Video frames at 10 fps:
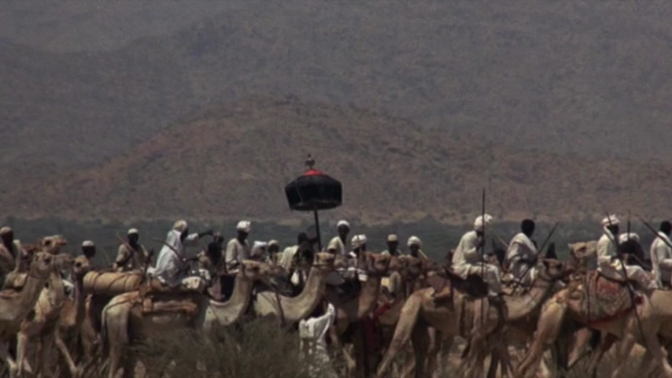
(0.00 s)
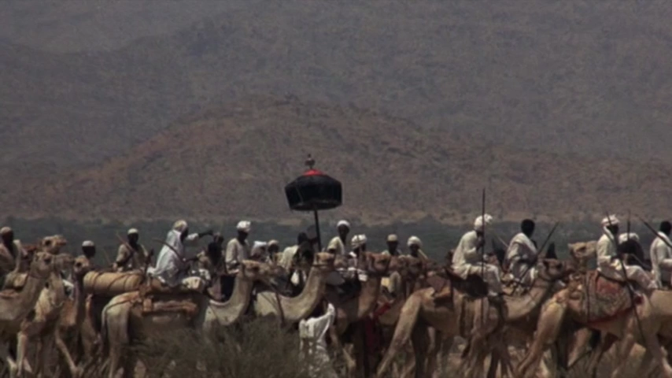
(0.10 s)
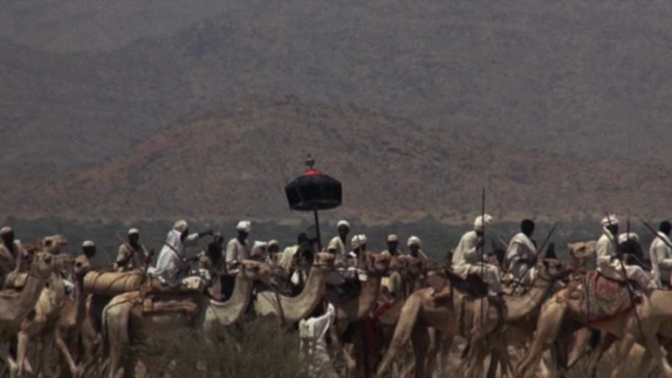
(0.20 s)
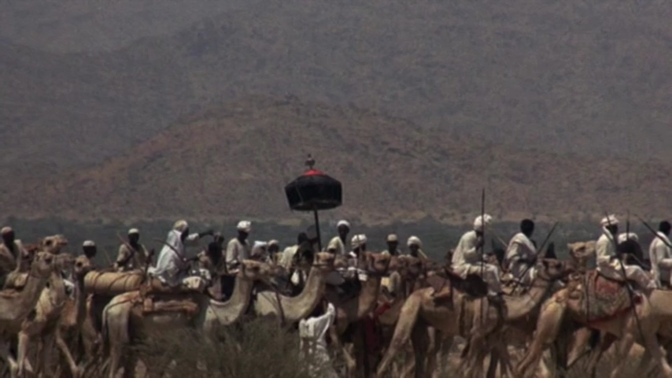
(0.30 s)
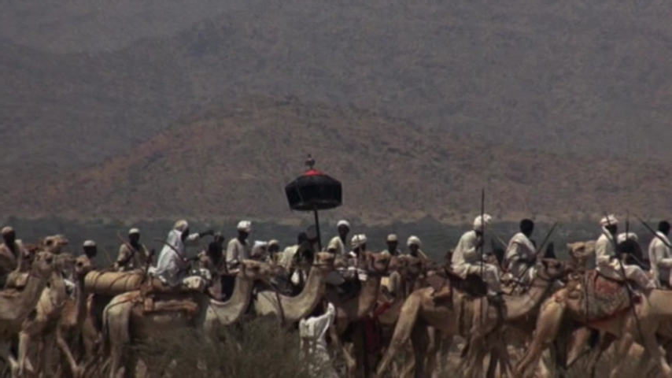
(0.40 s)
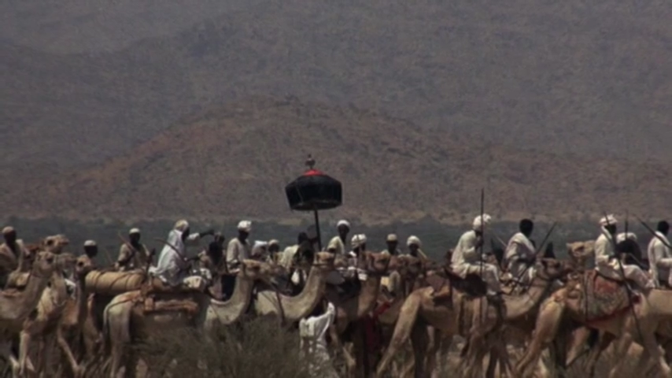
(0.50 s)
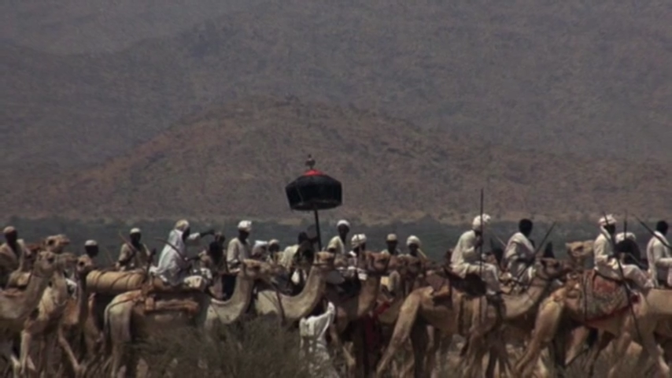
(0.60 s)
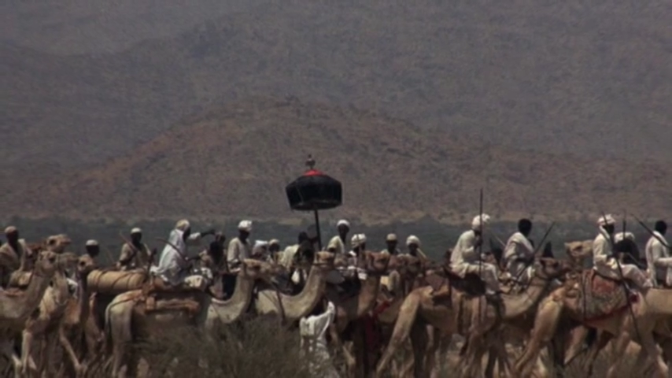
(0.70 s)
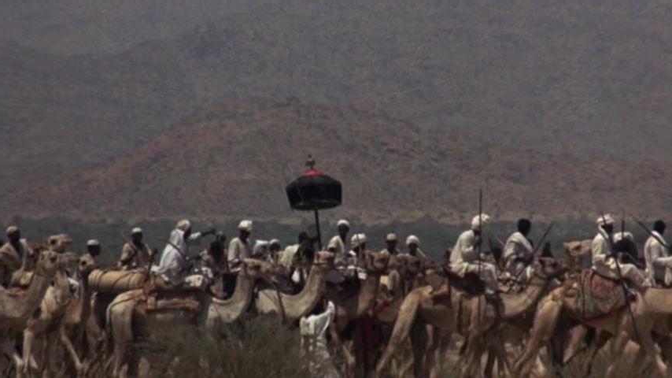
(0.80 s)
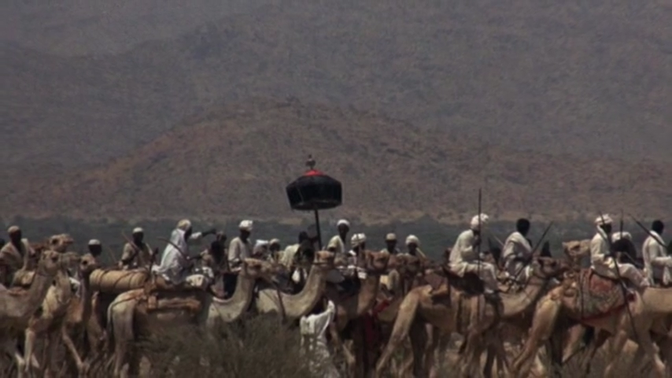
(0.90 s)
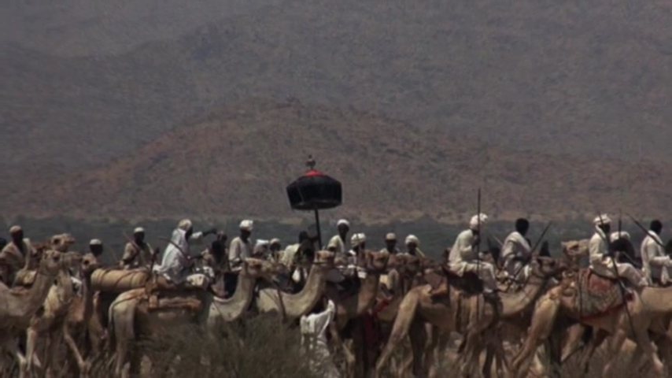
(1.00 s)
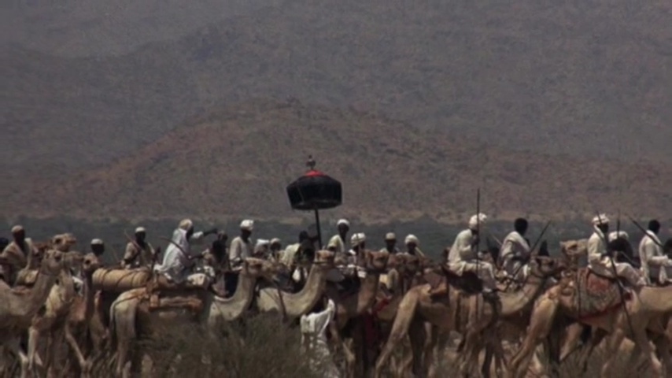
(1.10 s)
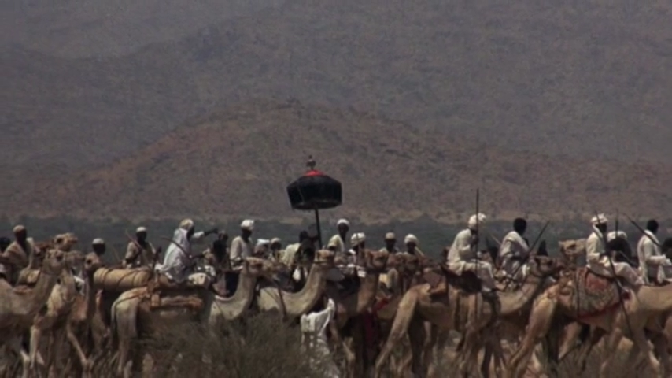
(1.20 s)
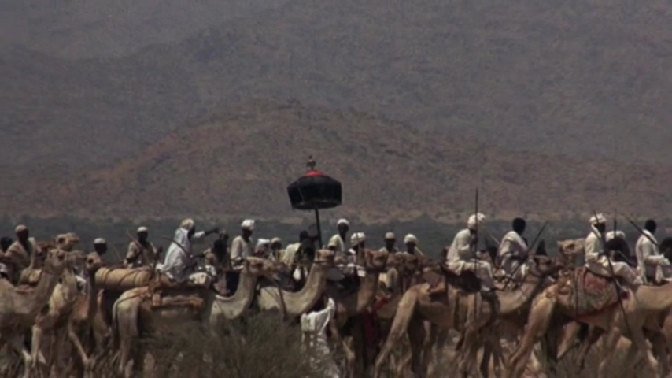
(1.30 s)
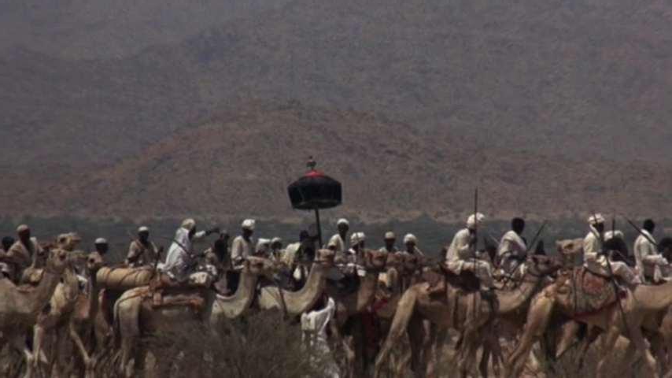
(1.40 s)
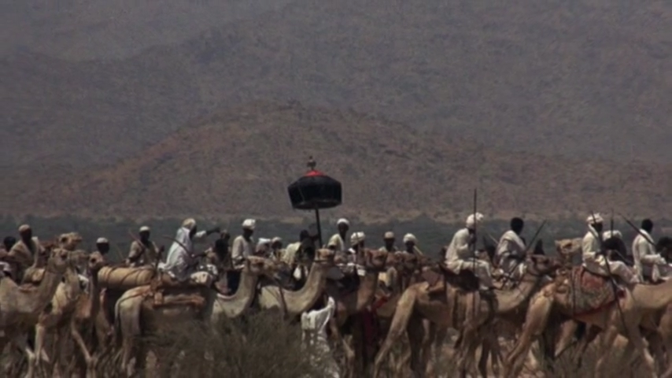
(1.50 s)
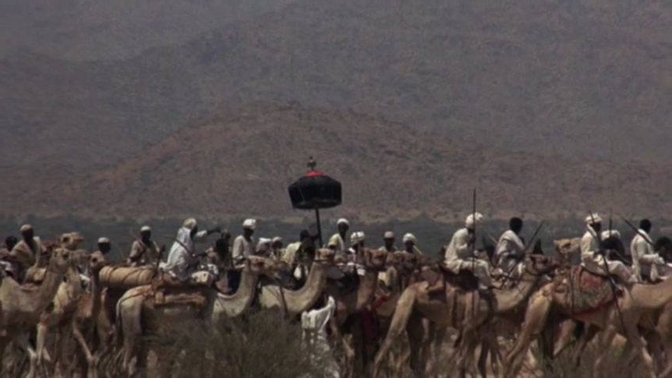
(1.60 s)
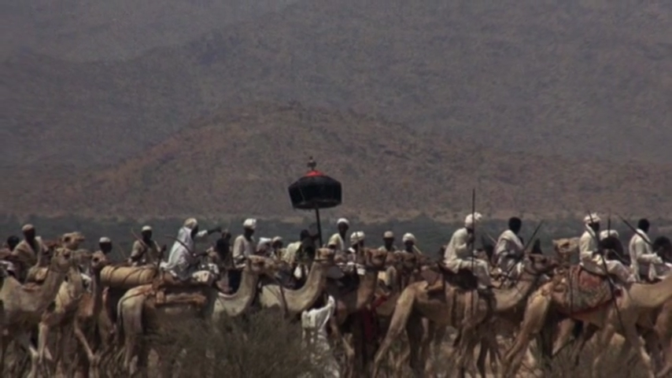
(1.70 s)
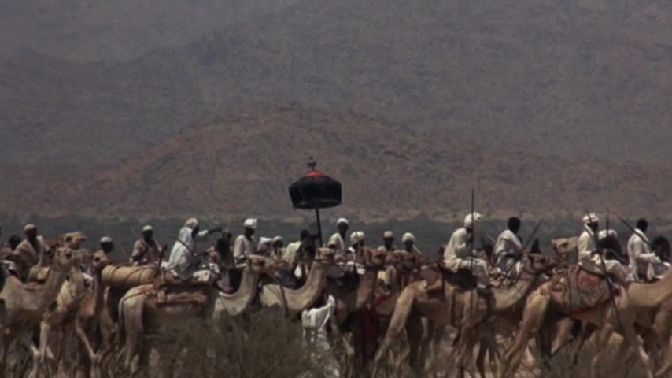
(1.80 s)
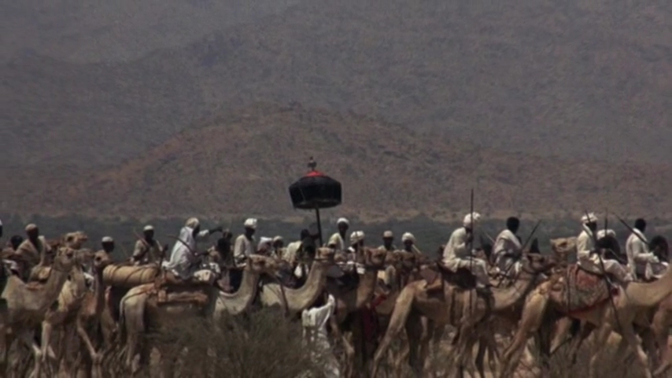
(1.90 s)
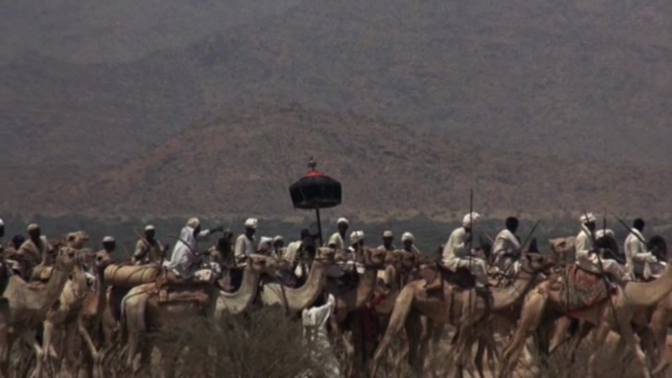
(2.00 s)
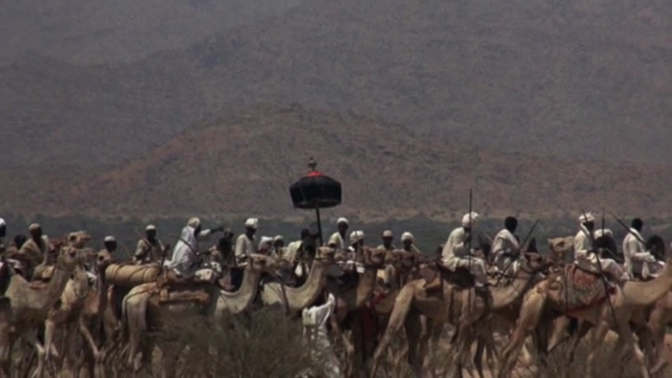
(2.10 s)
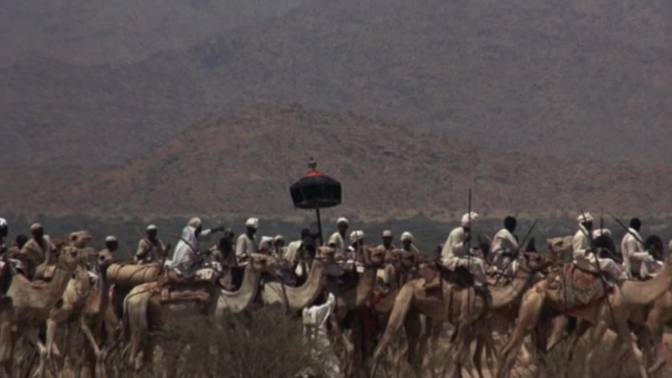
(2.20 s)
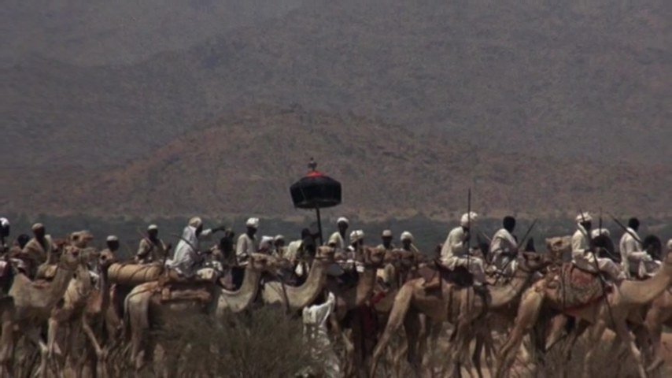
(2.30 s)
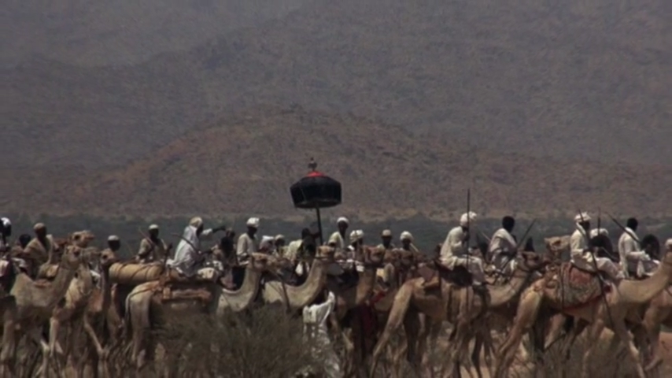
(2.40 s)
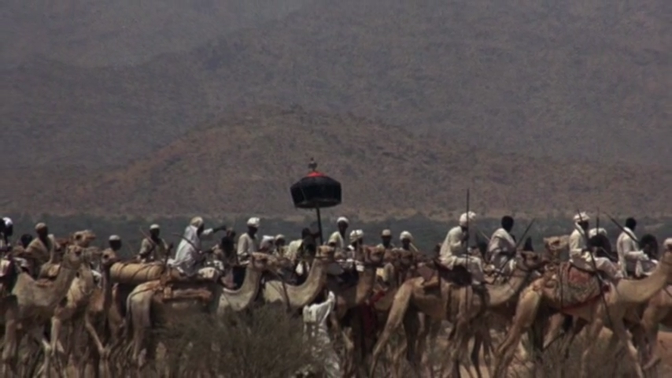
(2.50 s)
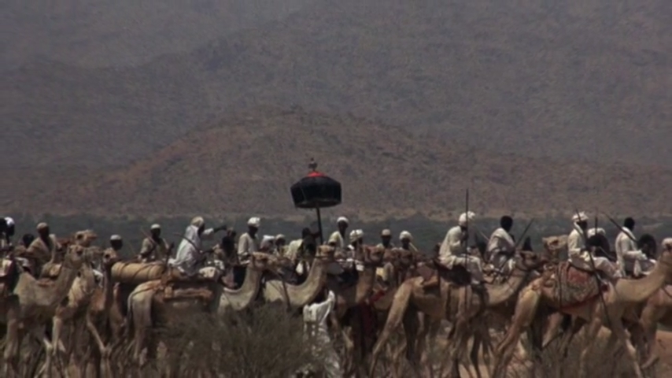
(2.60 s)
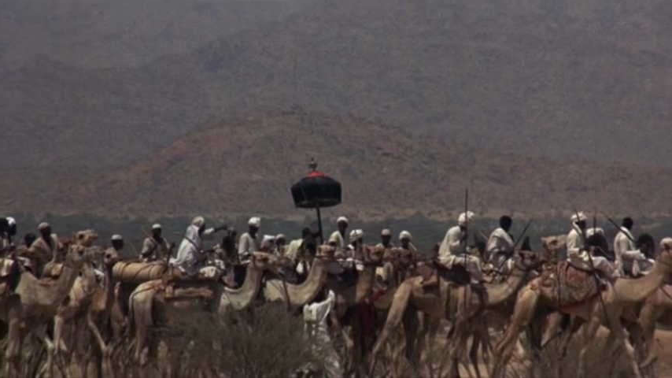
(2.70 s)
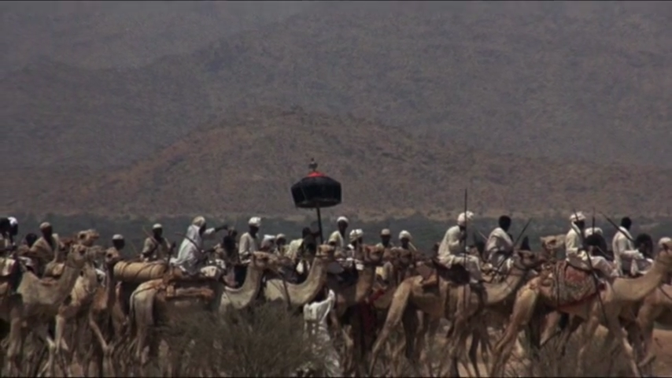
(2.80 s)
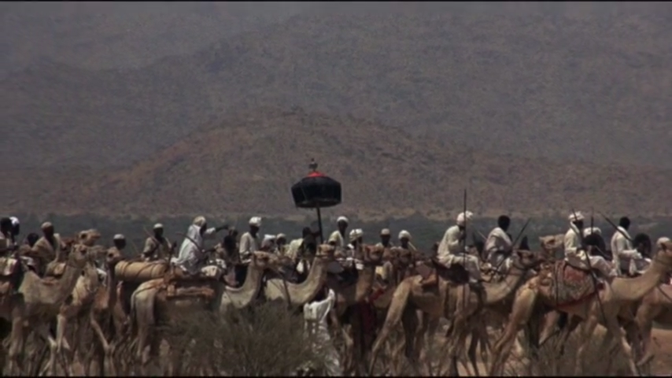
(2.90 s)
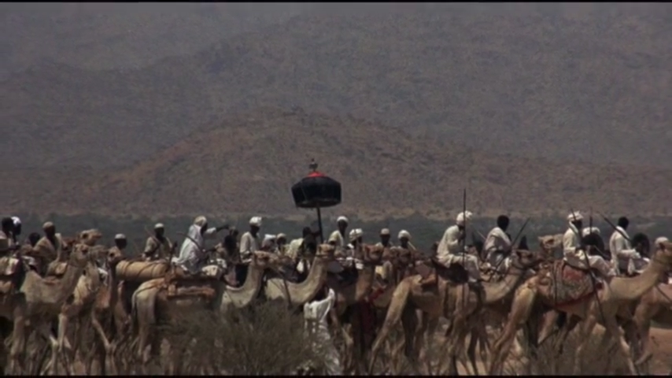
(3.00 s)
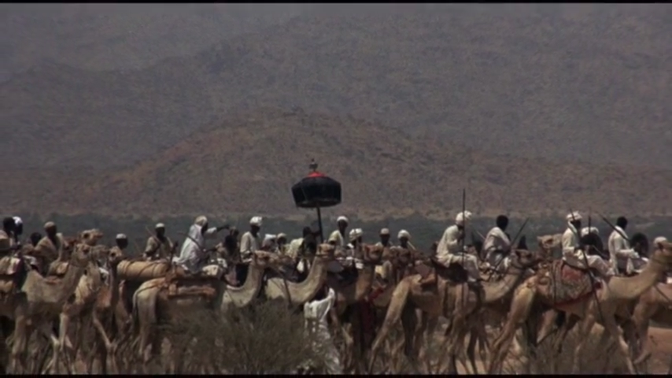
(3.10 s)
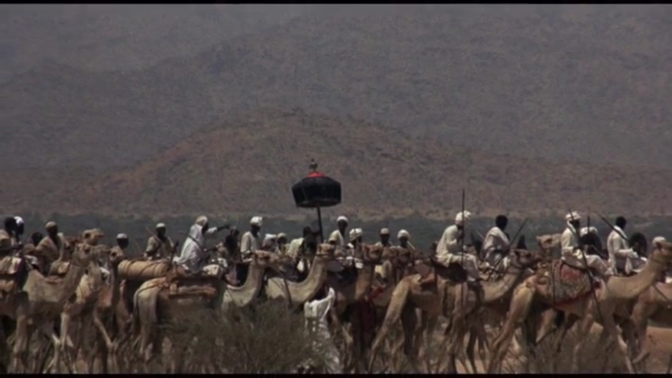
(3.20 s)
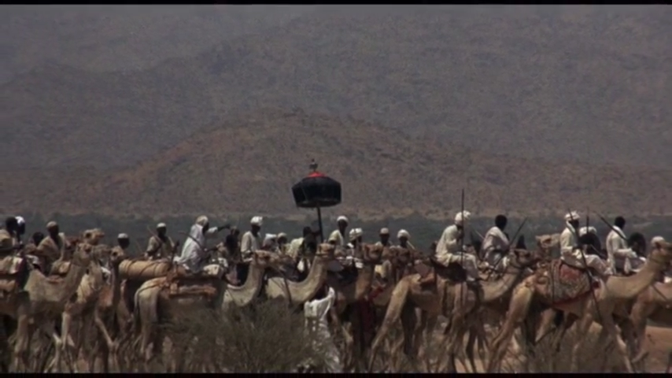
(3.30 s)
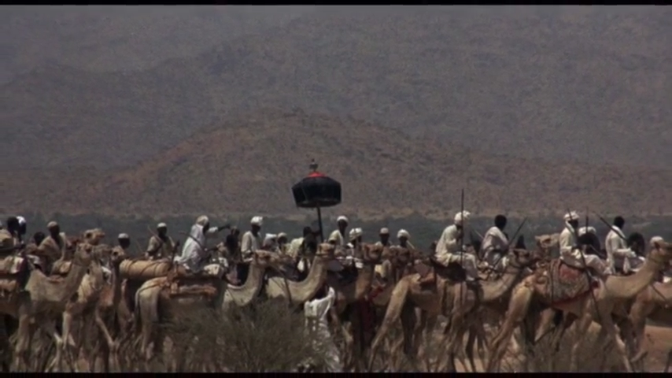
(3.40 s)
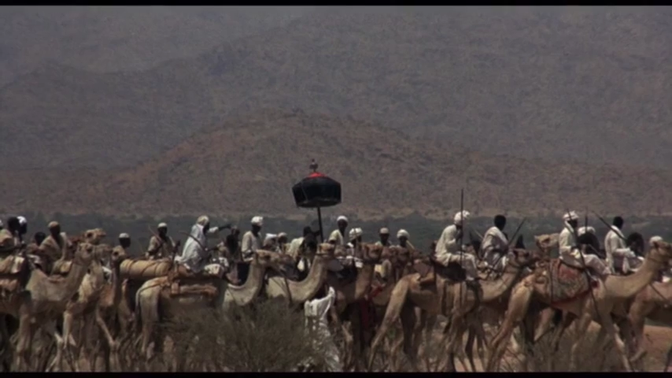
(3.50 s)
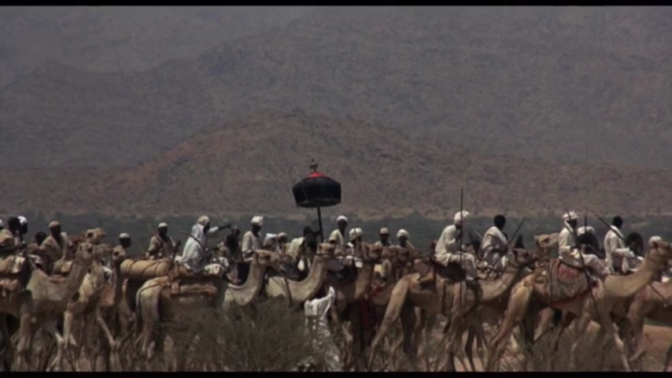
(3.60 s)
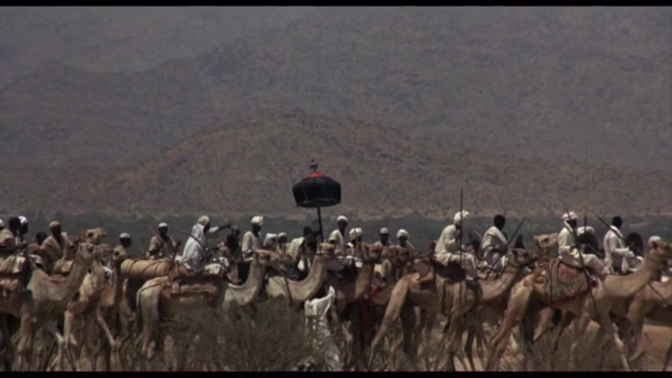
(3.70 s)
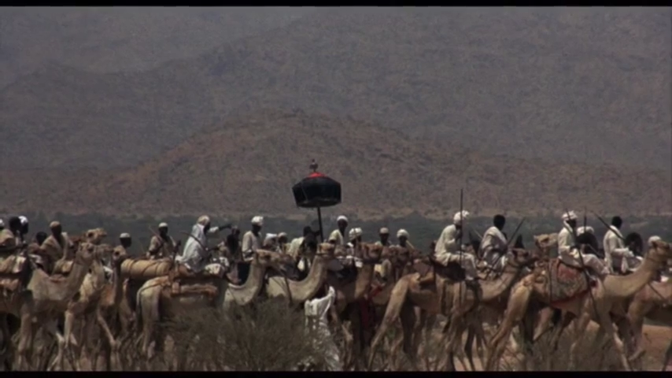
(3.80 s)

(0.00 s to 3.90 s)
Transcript: [unreadable: no face in view]